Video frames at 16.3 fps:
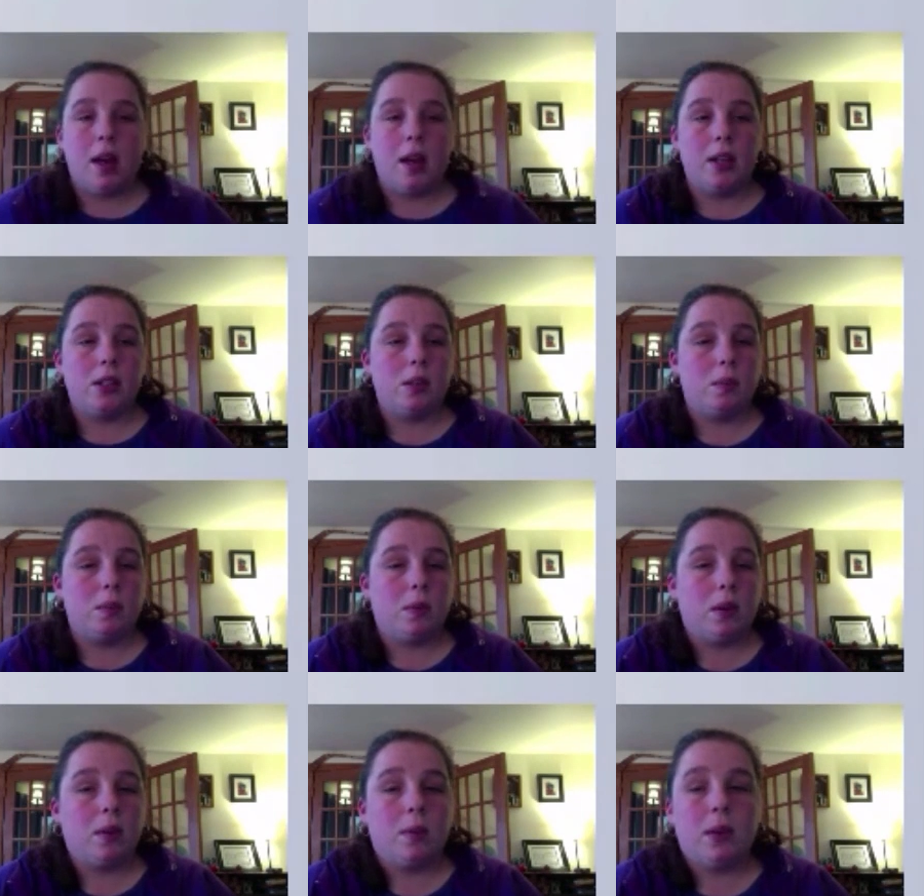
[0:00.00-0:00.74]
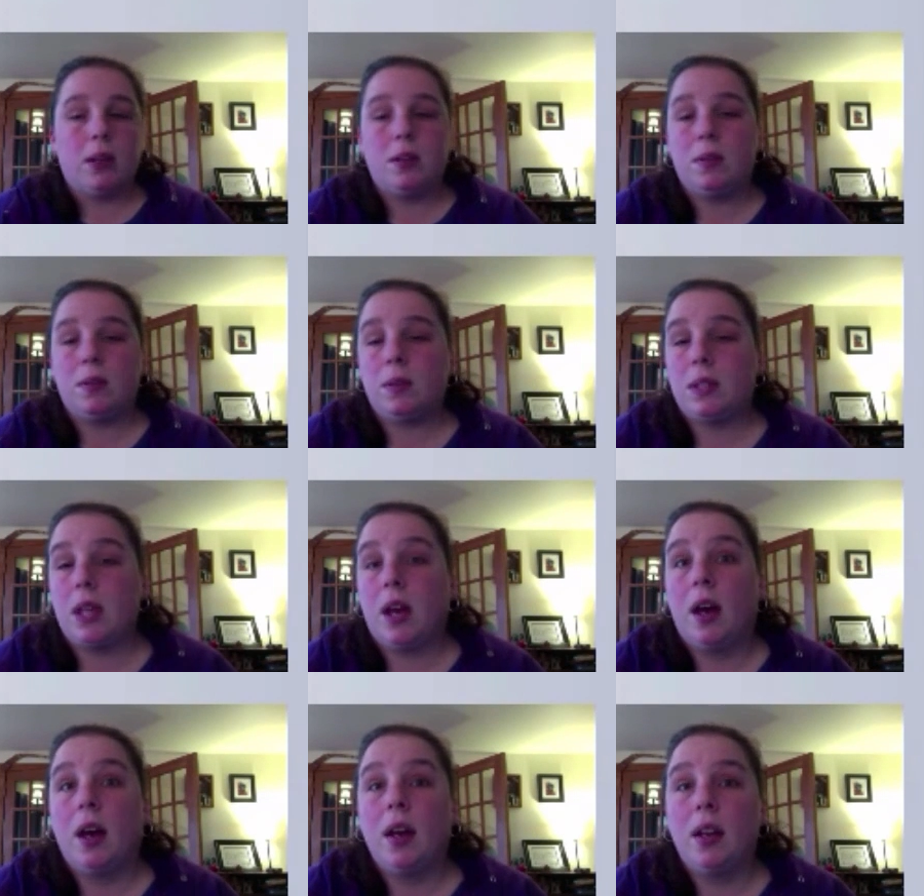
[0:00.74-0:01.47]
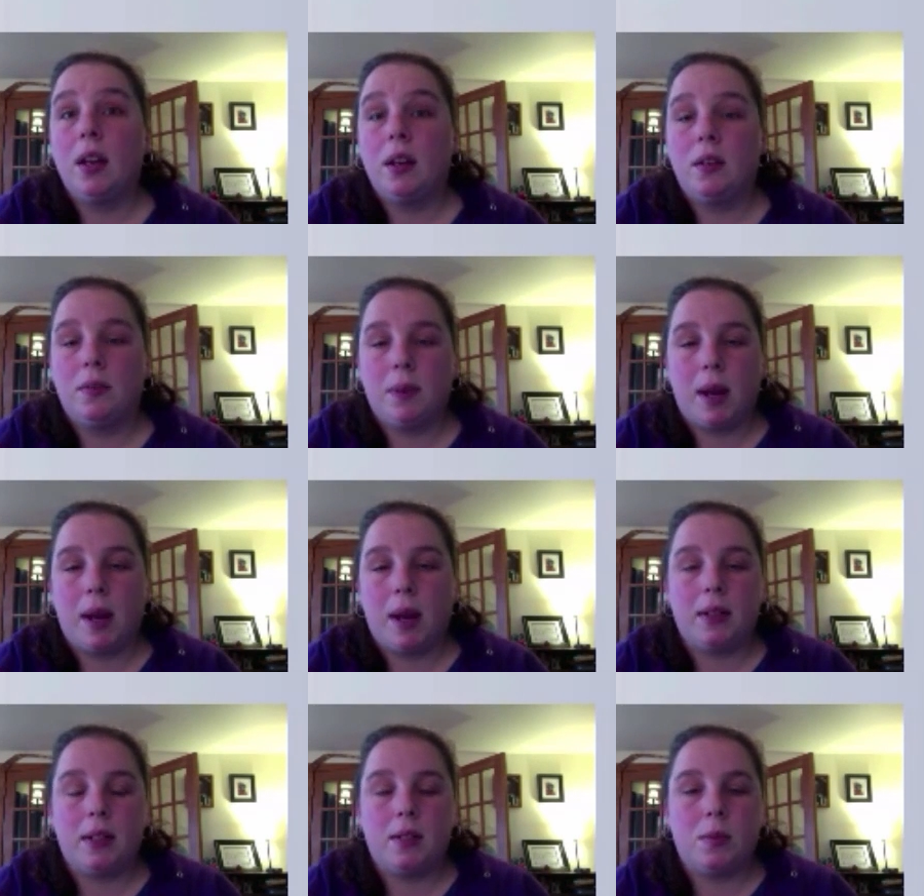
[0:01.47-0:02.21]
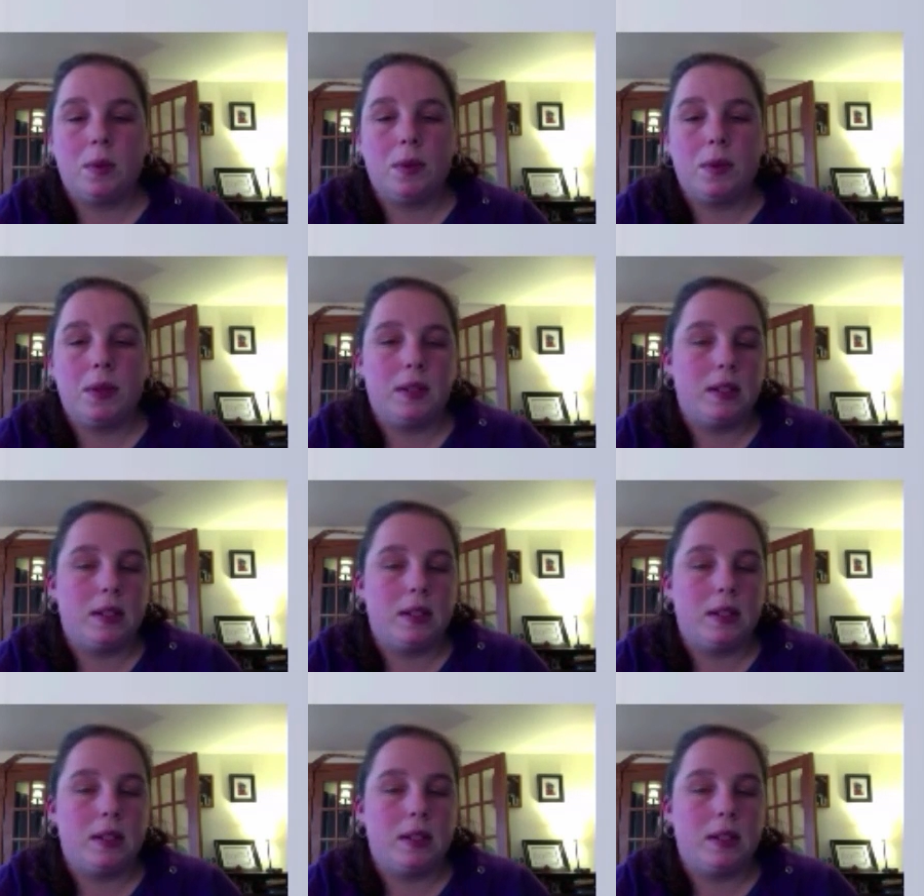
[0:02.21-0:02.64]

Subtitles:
Don't worry, we're going to do a ton of practice with this.